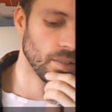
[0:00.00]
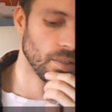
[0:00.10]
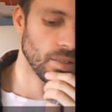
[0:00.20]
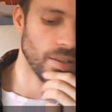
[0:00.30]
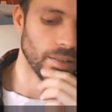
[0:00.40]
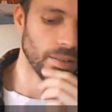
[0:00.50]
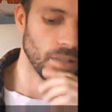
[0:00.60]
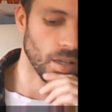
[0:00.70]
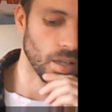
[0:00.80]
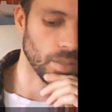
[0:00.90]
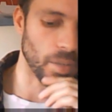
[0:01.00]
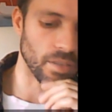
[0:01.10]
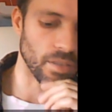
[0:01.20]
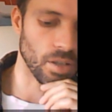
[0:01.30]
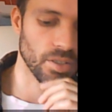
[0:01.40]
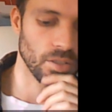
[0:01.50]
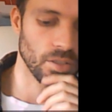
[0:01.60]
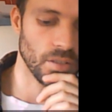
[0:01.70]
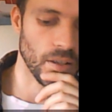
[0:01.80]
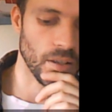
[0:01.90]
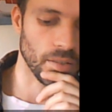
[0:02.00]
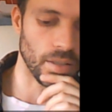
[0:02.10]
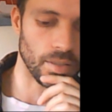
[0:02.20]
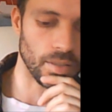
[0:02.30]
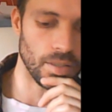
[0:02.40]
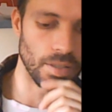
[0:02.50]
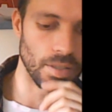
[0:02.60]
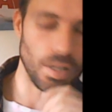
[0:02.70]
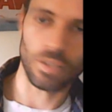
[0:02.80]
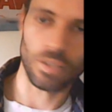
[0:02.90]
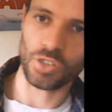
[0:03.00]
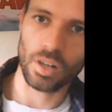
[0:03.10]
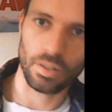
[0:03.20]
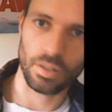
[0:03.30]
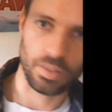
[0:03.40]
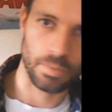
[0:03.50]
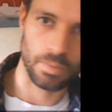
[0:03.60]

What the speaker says: got knocked by the oxygen tank that the sharks